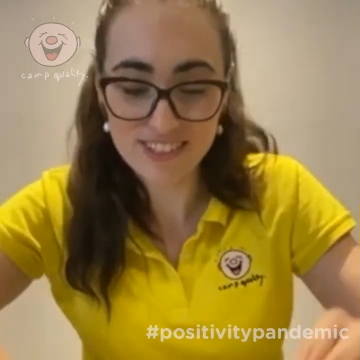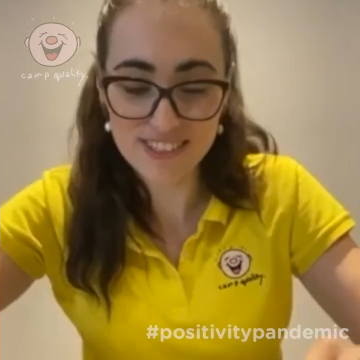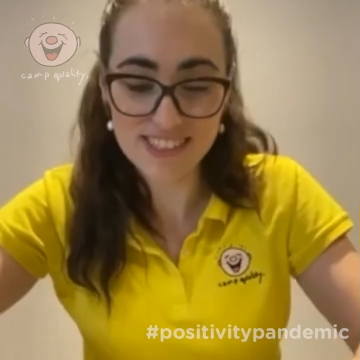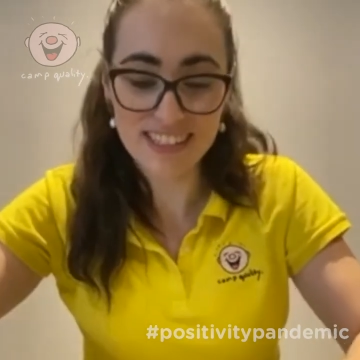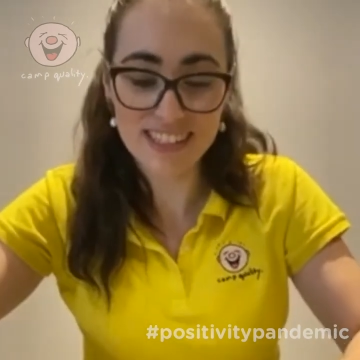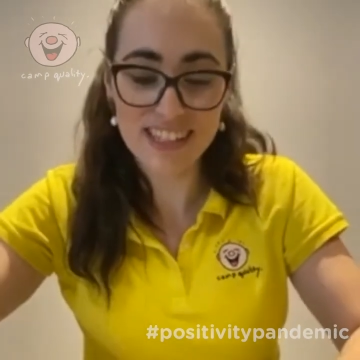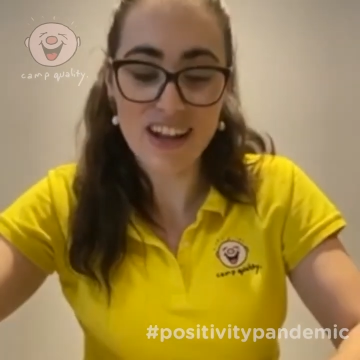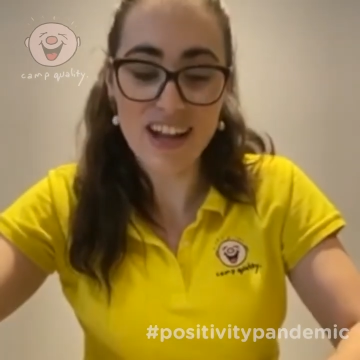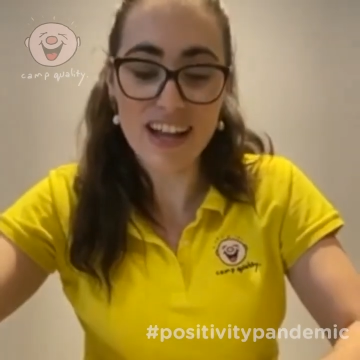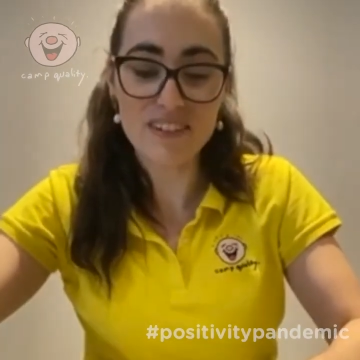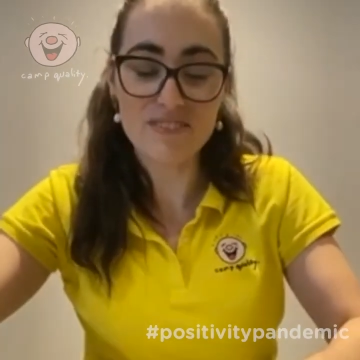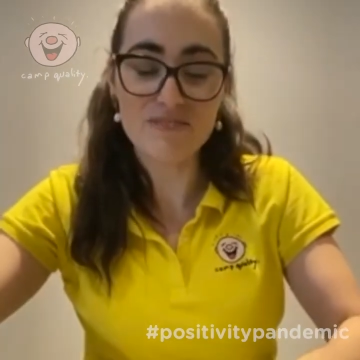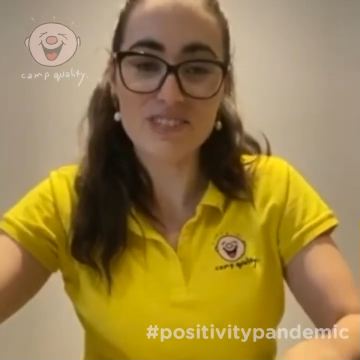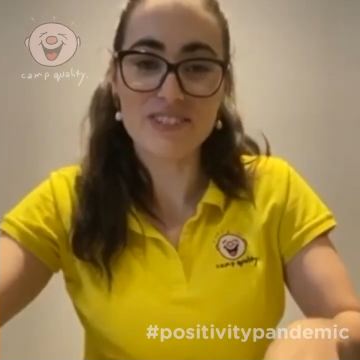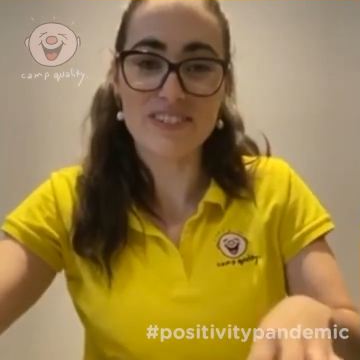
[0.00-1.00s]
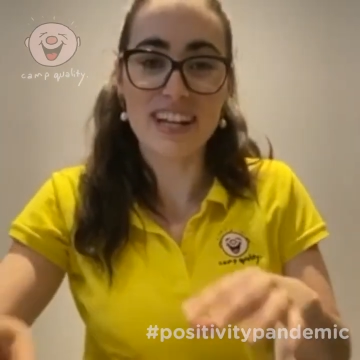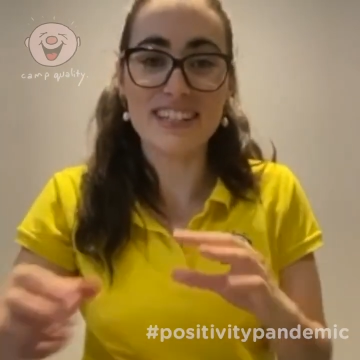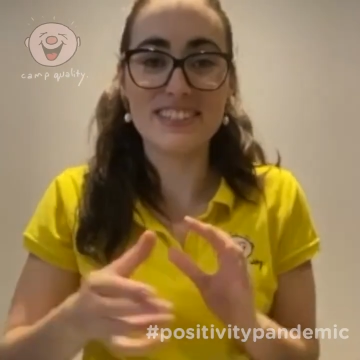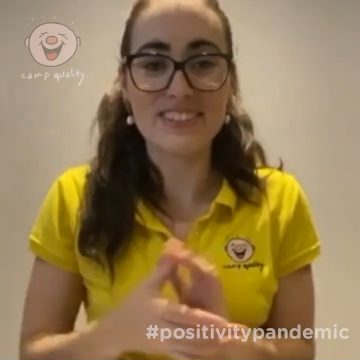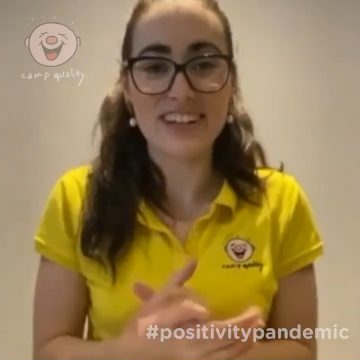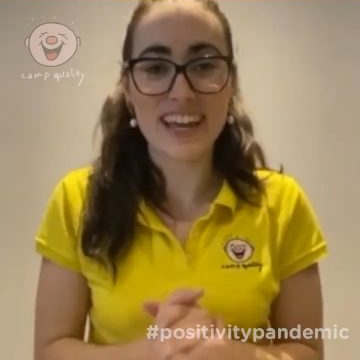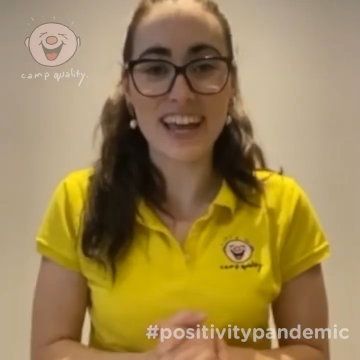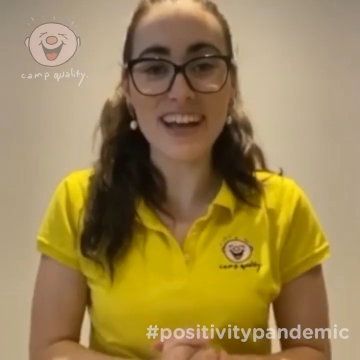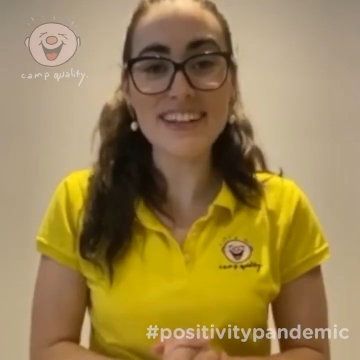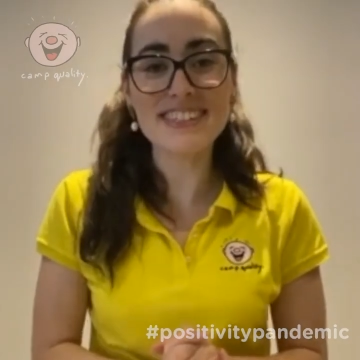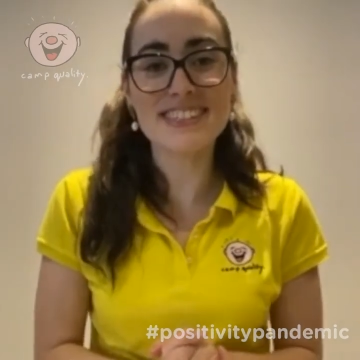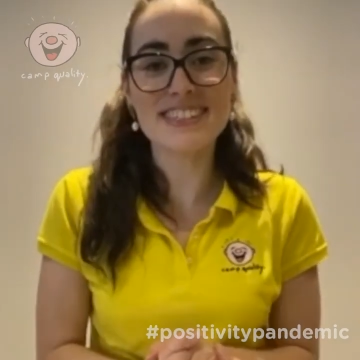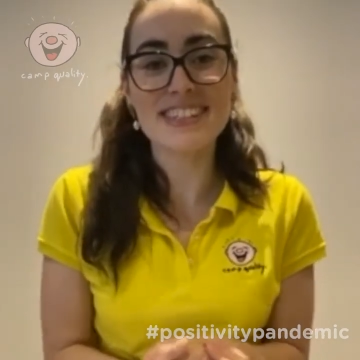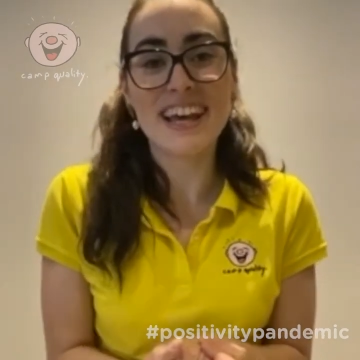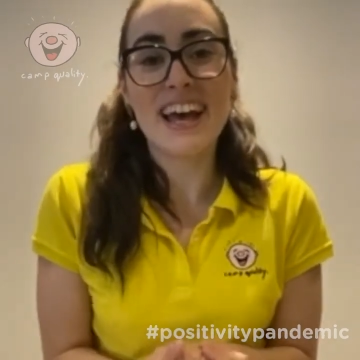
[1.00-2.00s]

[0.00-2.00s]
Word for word: using the items around your house